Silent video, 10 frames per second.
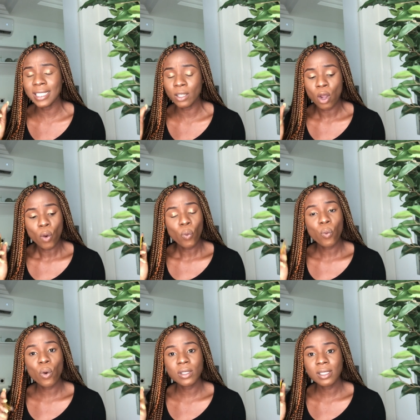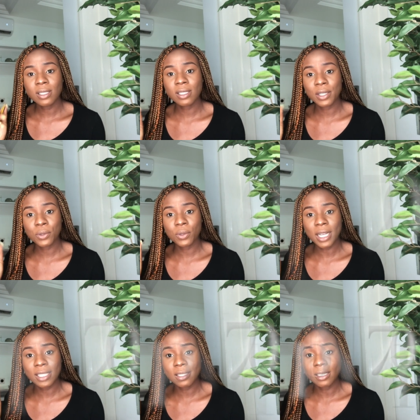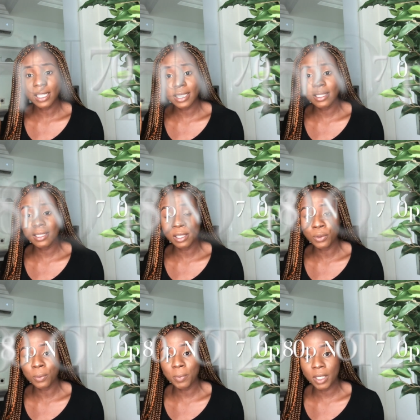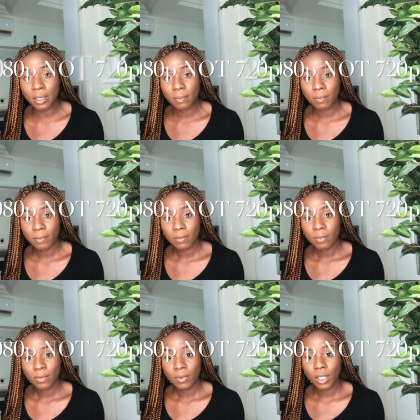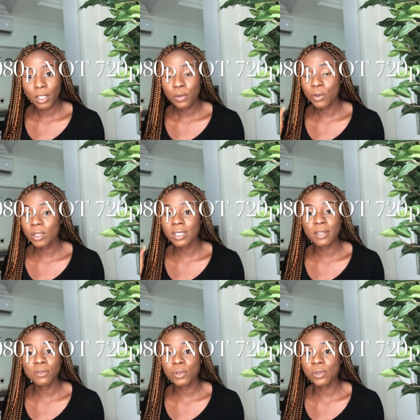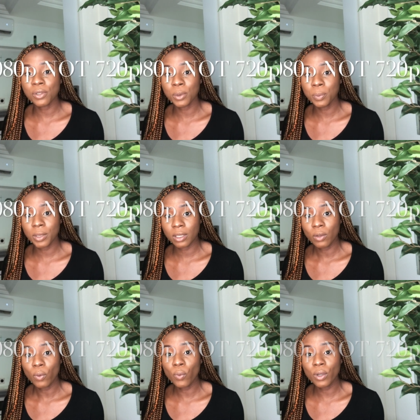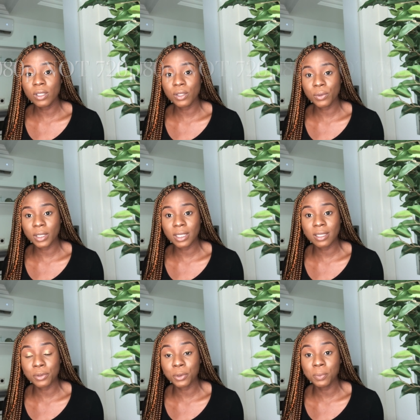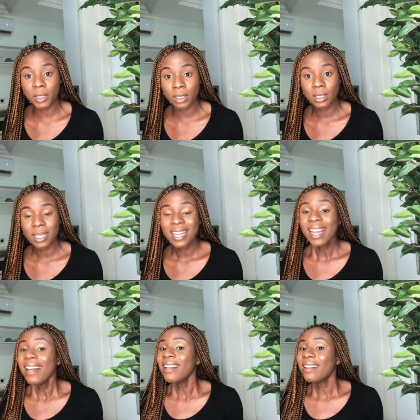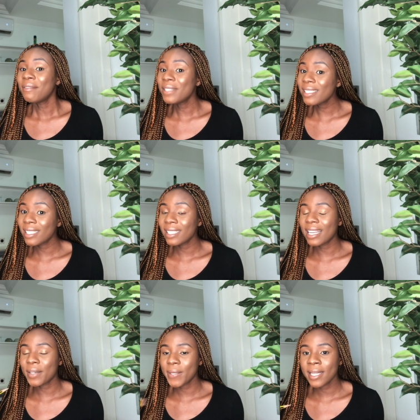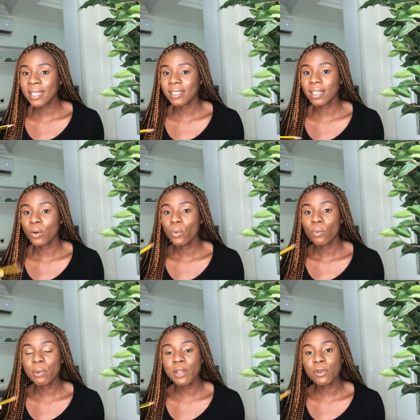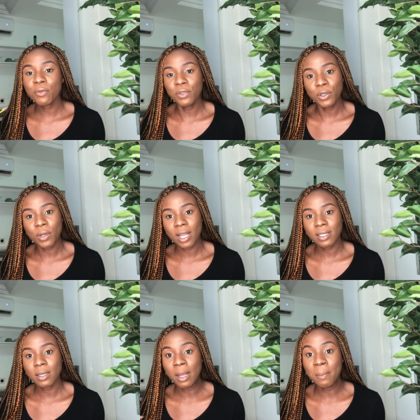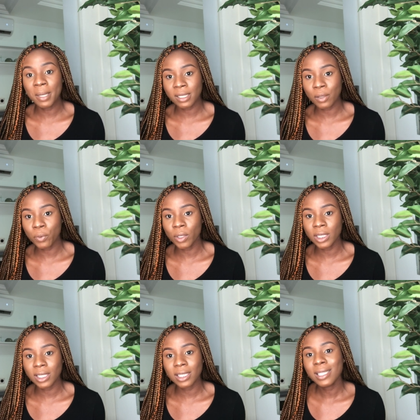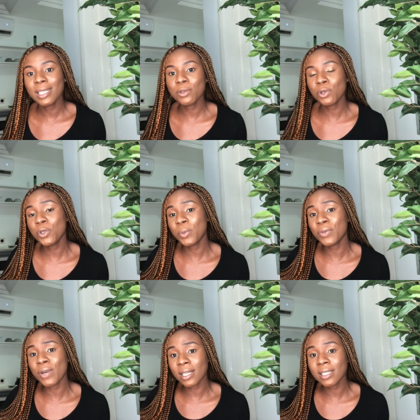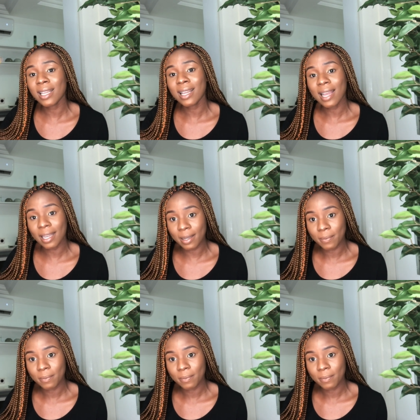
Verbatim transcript: in 10880p okay not 720p 1080p recently i realized that when your video has a better quality it's going to be ranked higher